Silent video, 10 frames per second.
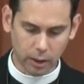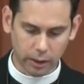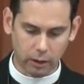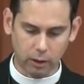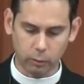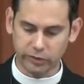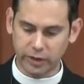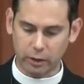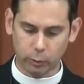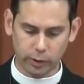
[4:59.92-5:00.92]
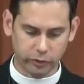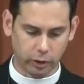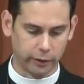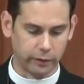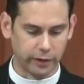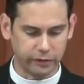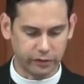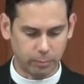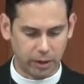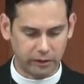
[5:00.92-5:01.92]
Gerhard was not original in
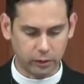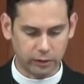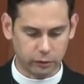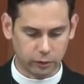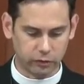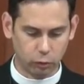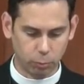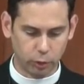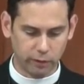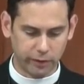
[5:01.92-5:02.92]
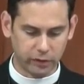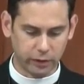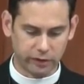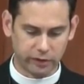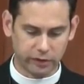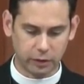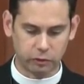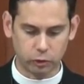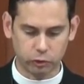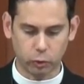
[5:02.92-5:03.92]
this. He basically took two previously existing church